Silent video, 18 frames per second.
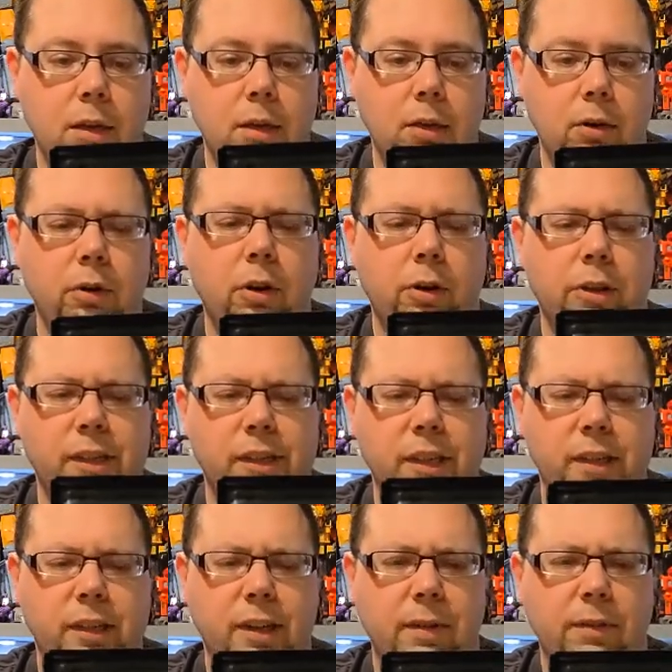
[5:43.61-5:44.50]
Oh no, this
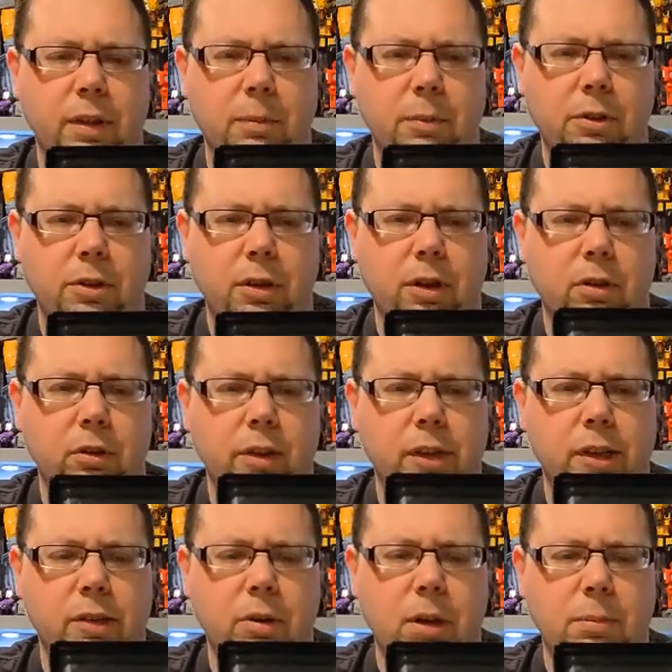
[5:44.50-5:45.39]
doesn't have that much on it. It only
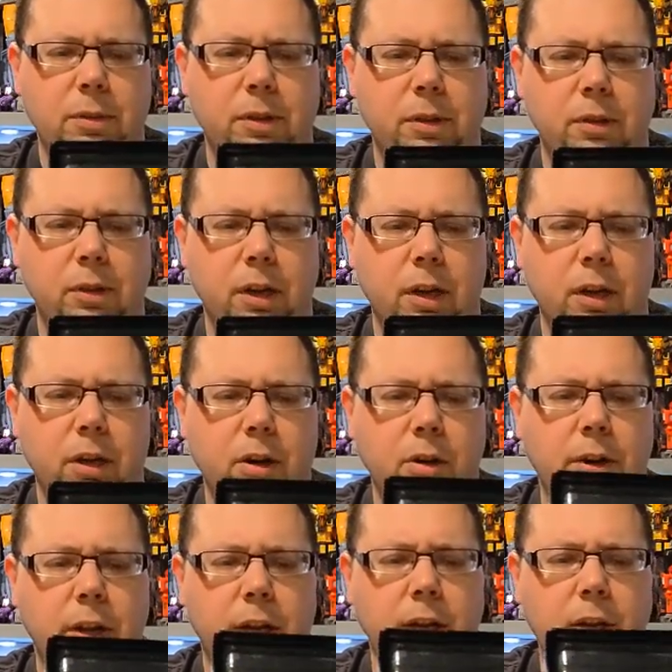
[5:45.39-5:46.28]
has 2 episodes on it.
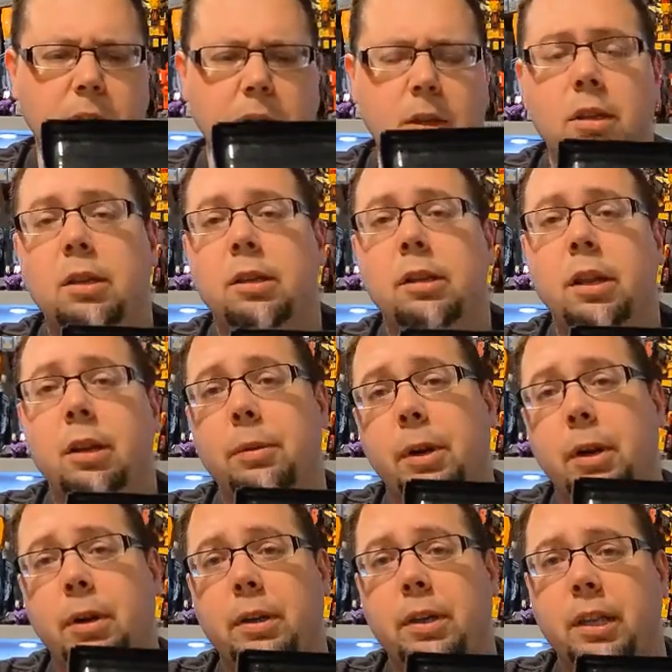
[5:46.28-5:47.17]
Okay, so there we
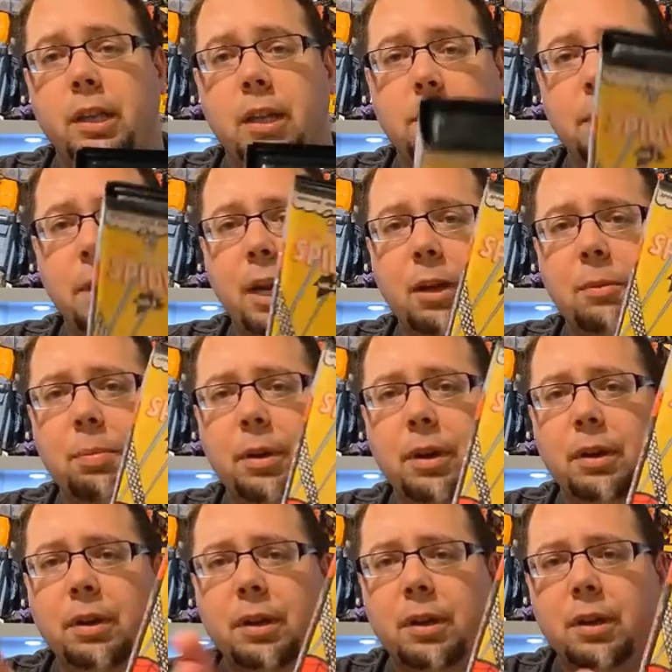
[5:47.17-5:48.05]
go. I take that back.
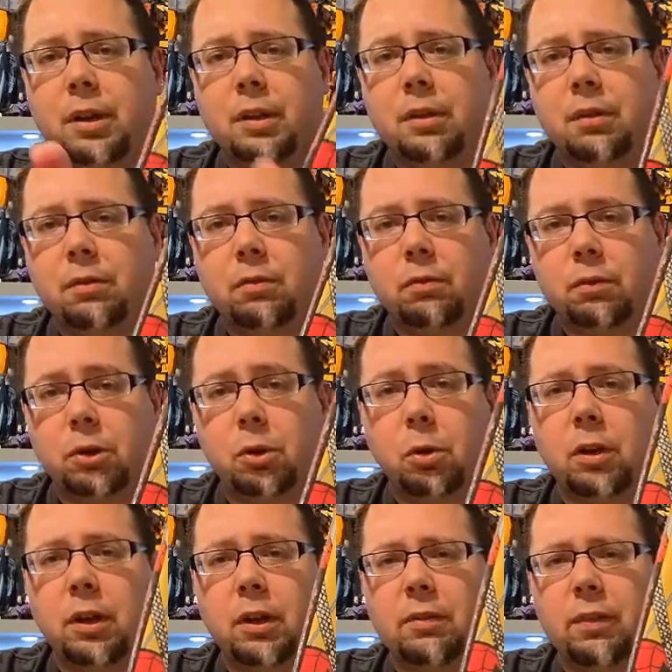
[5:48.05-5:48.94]
But cool
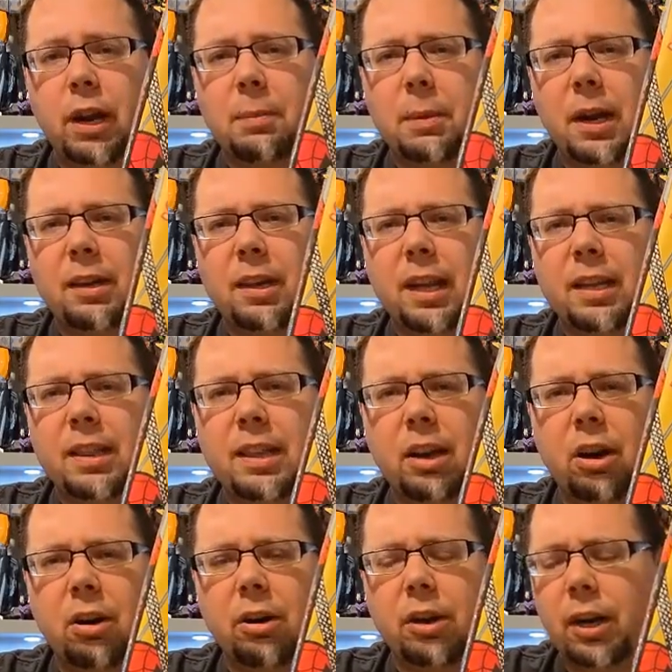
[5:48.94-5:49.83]
looking volume. I like the
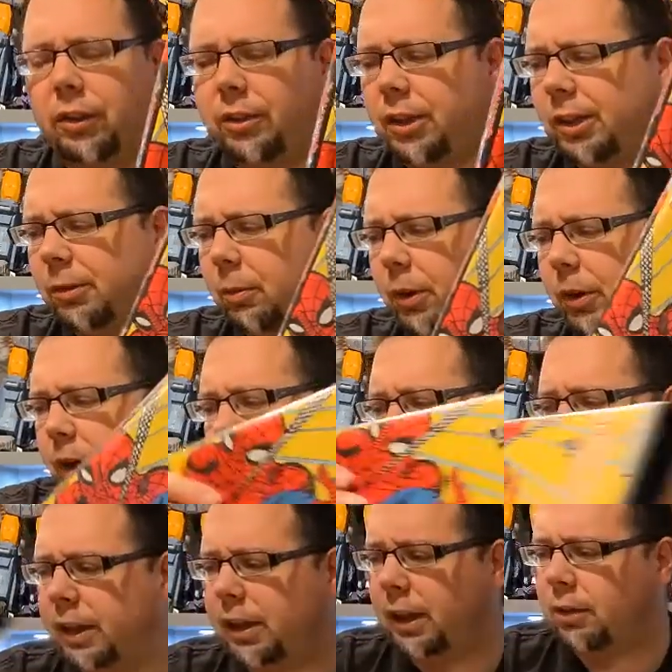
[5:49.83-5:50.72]
art on this one. I
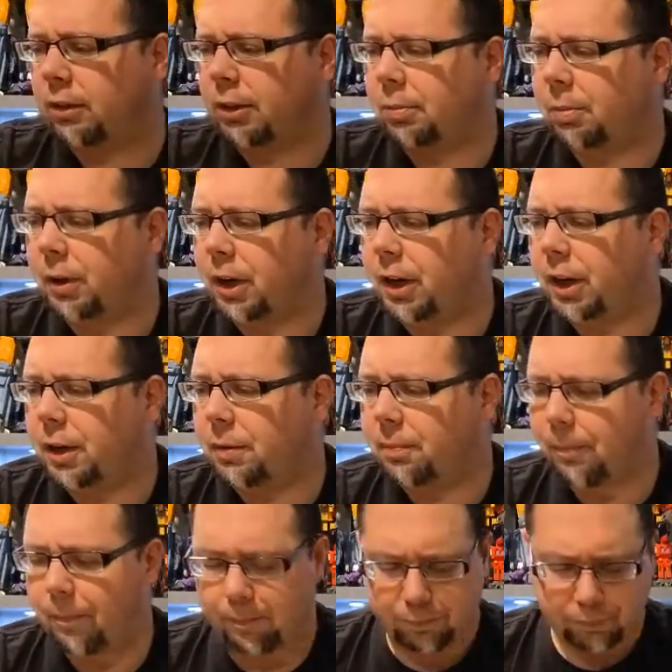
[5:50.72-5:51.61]
think that looks pretty neat.